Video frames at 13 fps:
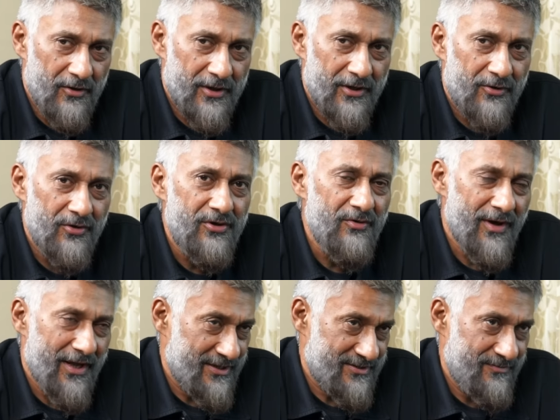Okay, good you
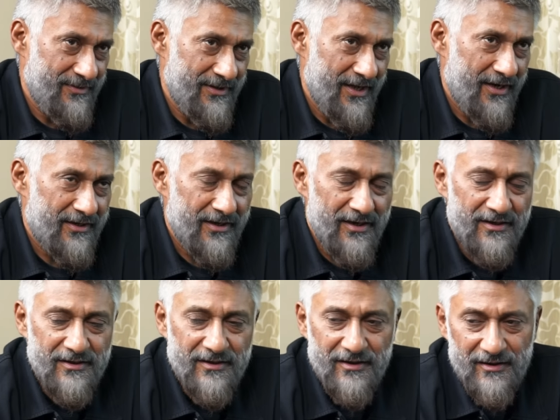asked me that.
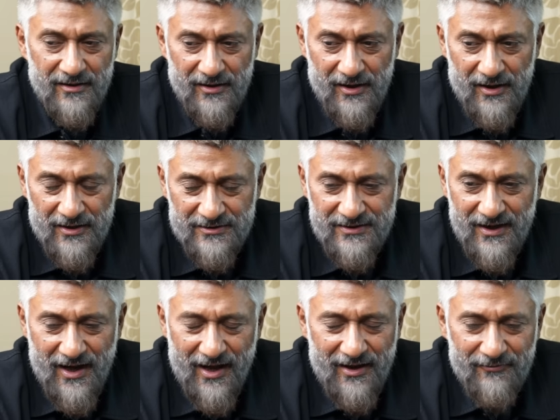And uh,
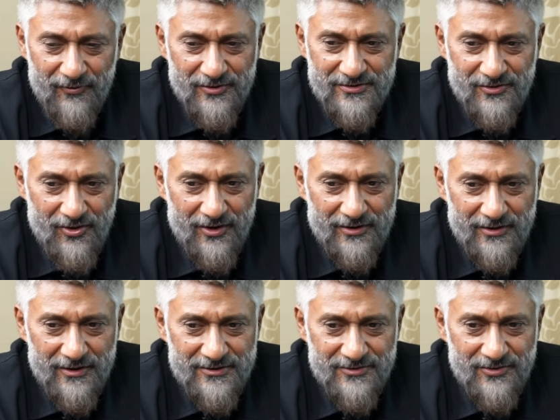see, I was not.
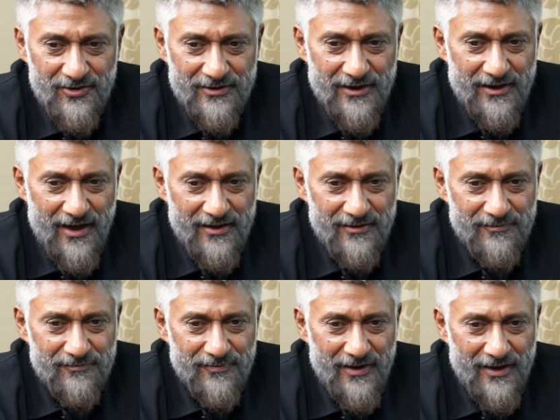It's not that I
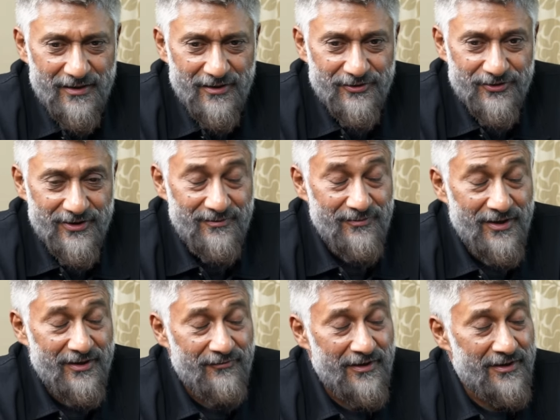had a dream
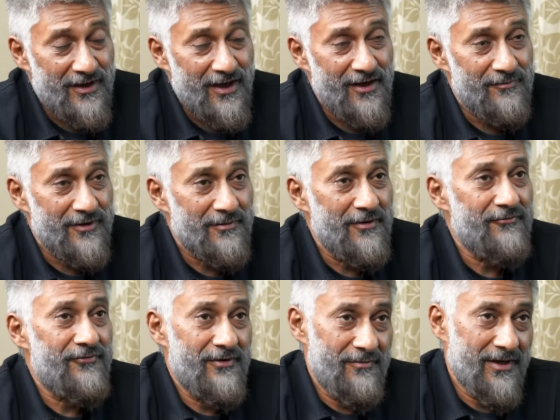that one day I'll become a
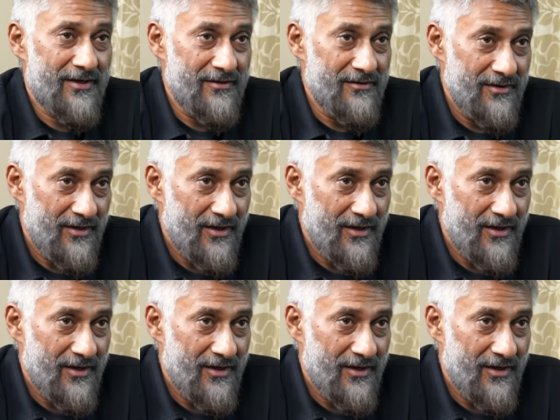filmmaker.